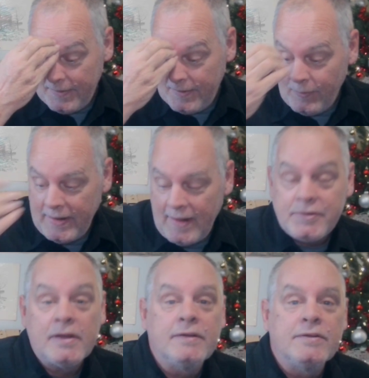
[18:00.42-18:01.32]
We have
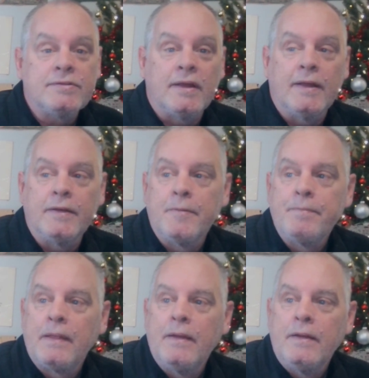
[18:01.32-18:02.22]
to understand,
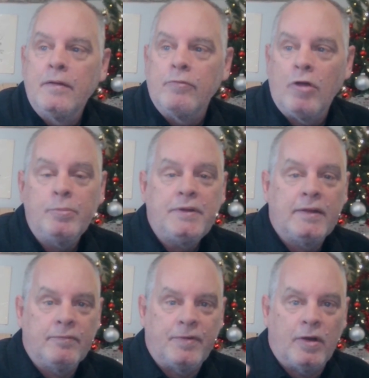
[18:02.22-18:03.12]
Rome
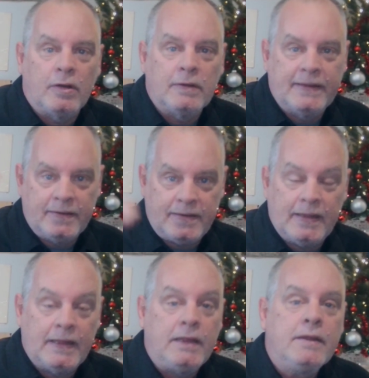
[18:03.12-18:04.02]
didn't fall in a
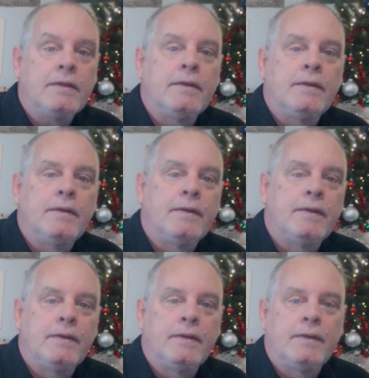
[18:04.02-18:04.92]
day.
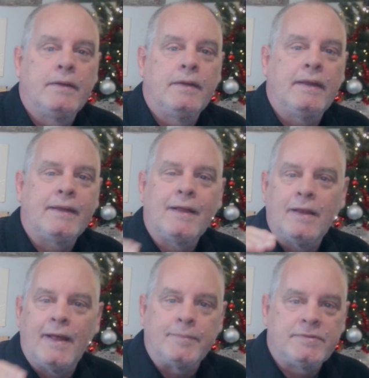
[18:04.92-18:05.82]
It
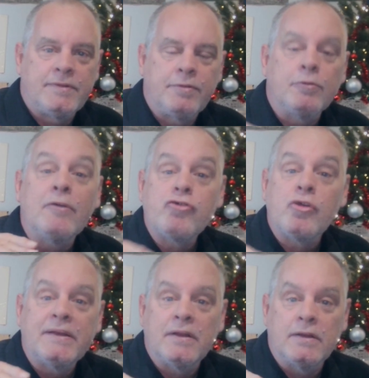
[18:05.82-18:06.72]
collapsed through
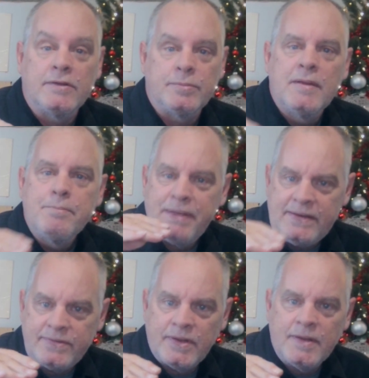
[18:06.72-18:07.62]
incrementalism,
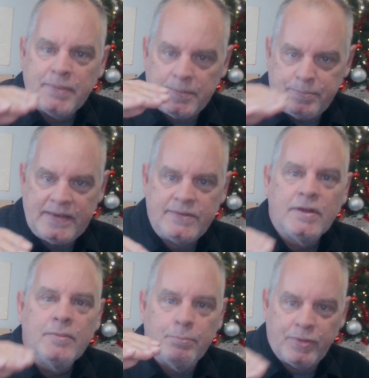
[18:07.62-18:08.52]
piece by piece,
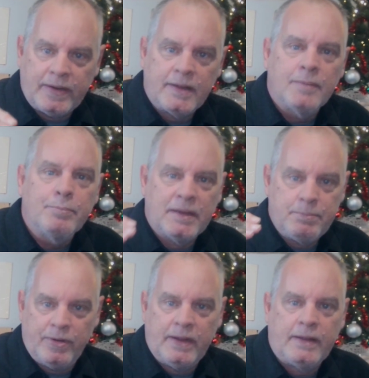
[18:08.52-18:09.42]
brick by
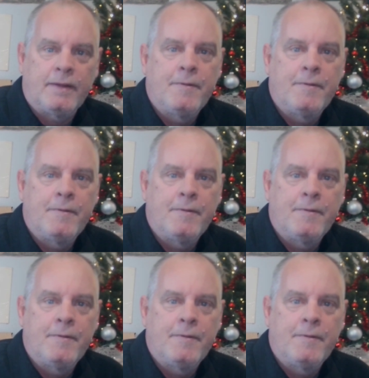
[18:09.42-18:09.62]
brick,